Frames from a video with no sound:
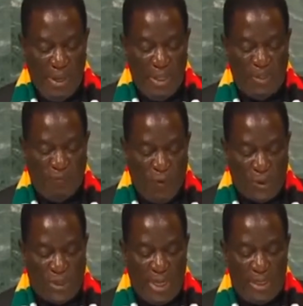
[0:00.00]
has
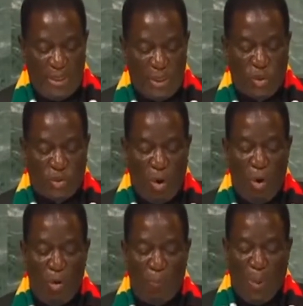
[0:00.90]
fostered a
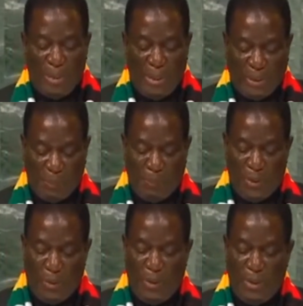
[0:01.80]
strong partnership
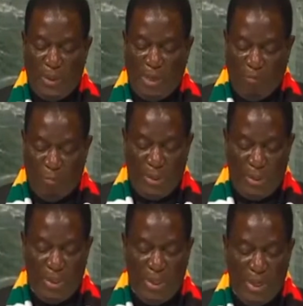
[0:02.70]
between the
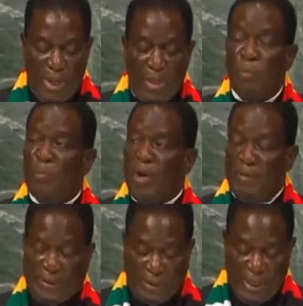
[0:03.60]
government and the
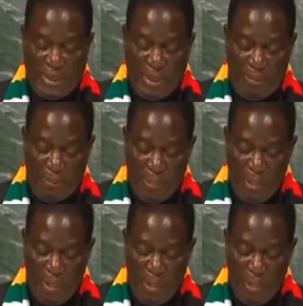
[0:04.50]
private sector